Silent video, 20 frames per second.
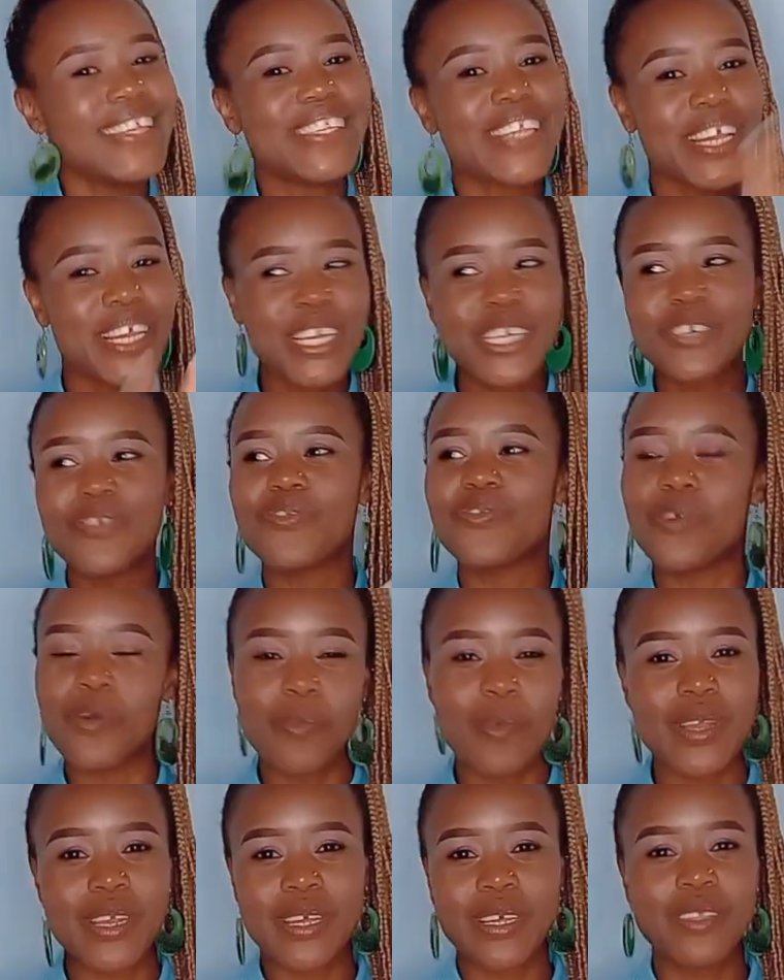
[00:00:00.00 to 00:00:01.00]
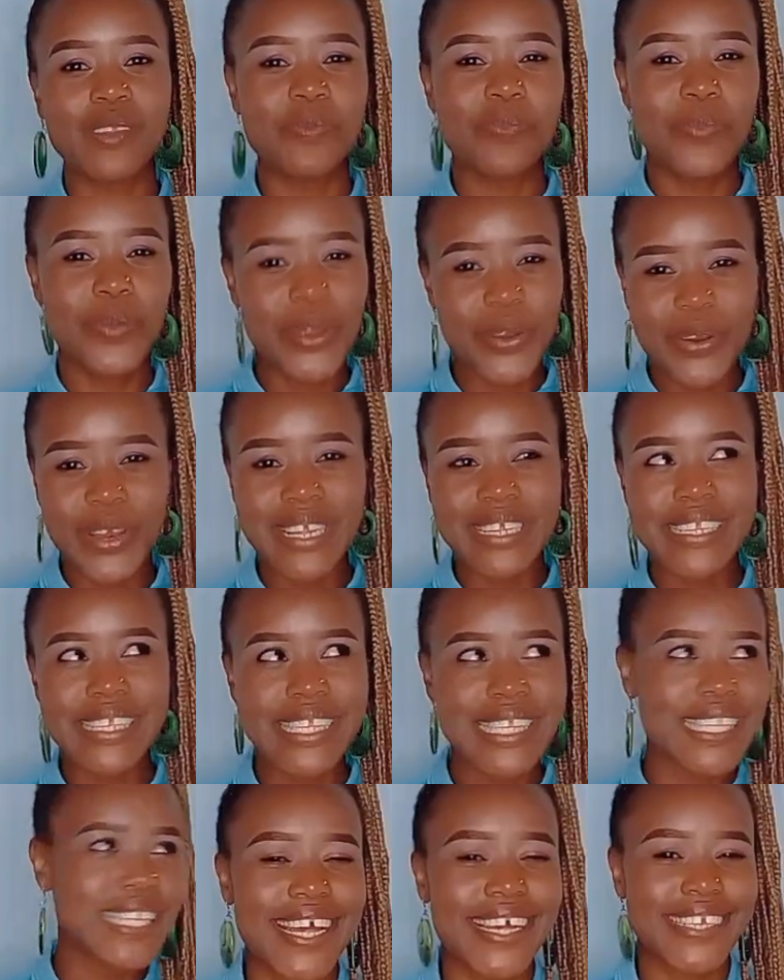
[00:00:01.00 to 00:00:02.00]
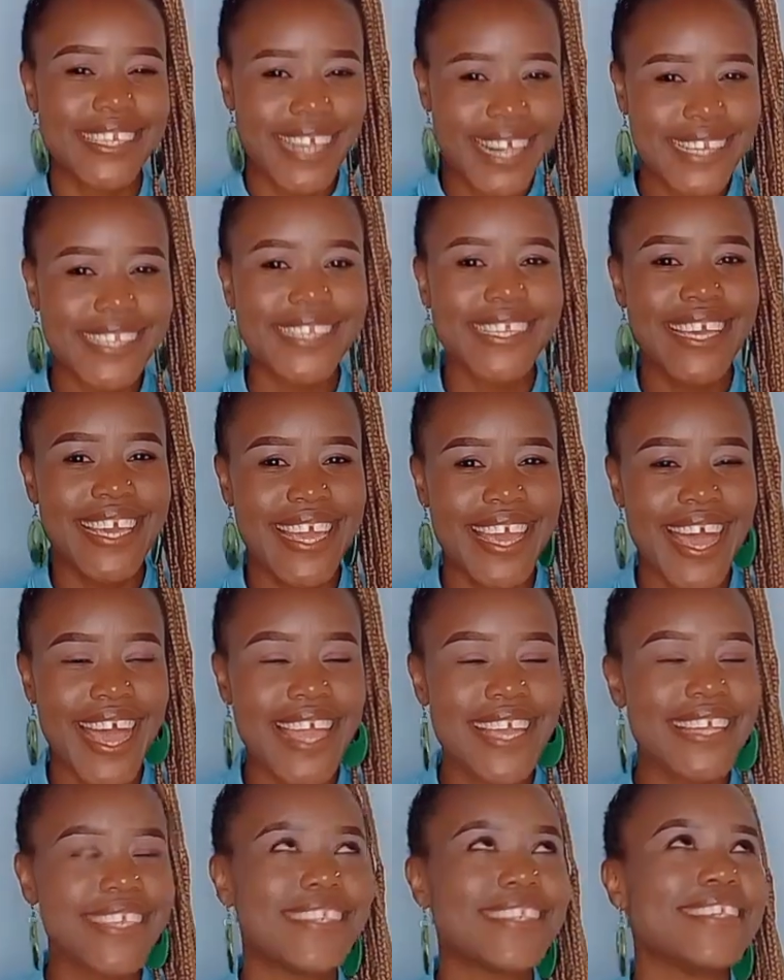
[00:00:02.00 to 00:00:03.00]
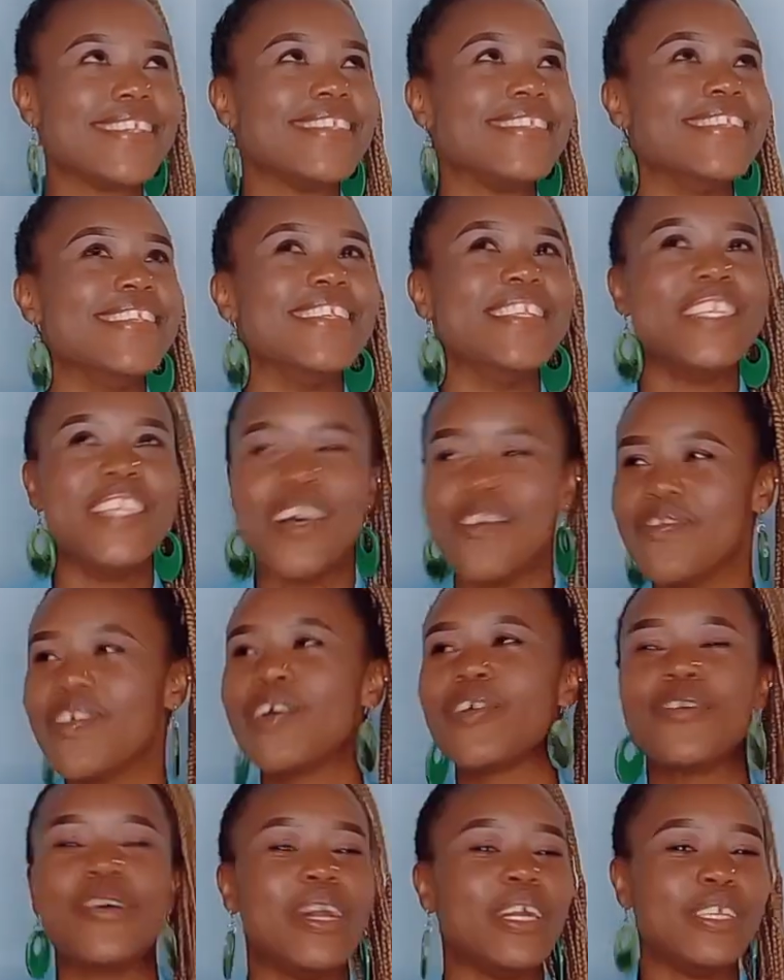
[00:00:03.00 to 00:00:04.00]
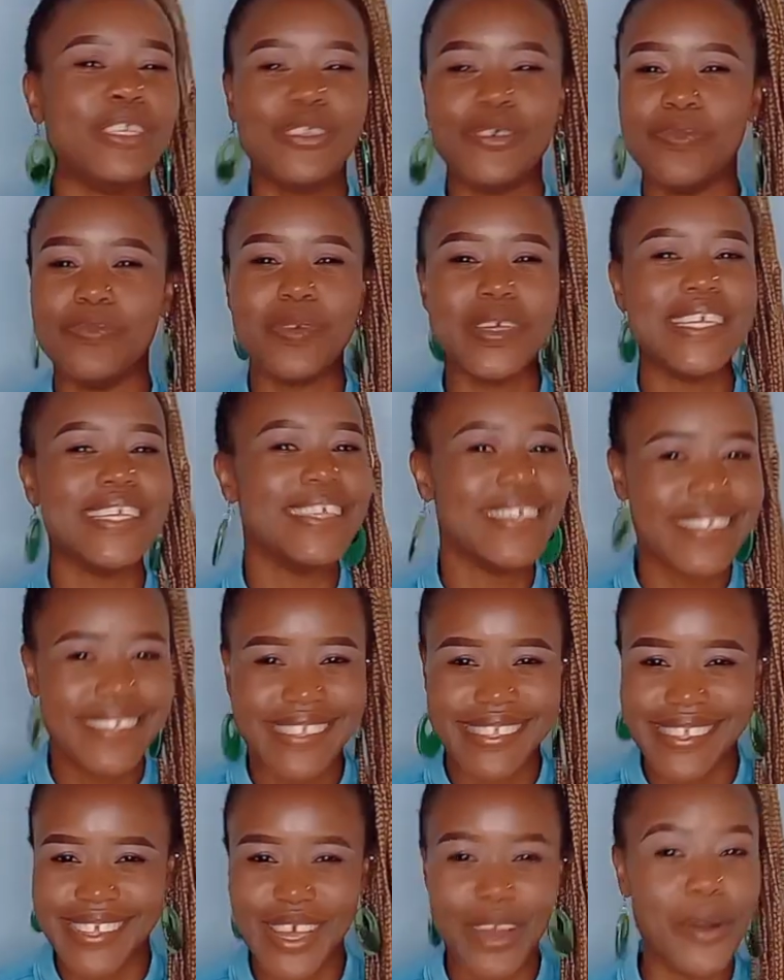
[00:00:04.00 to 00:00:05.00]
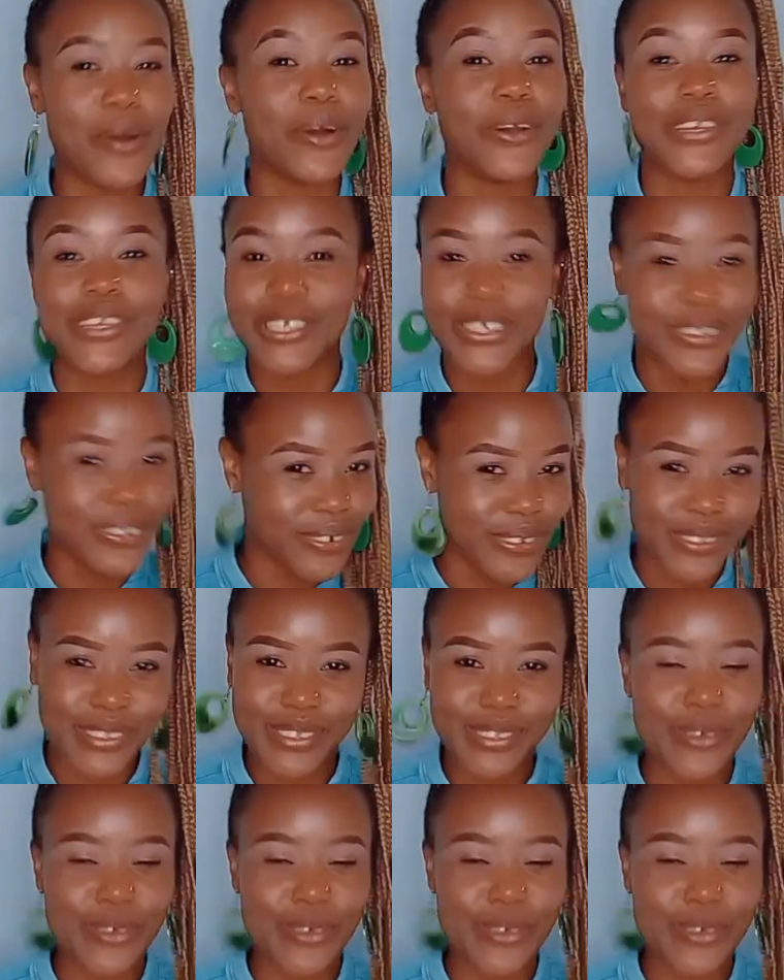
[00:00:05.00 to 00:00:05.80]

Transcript: Take it from an experienced adult here, it is never going to be easy on you.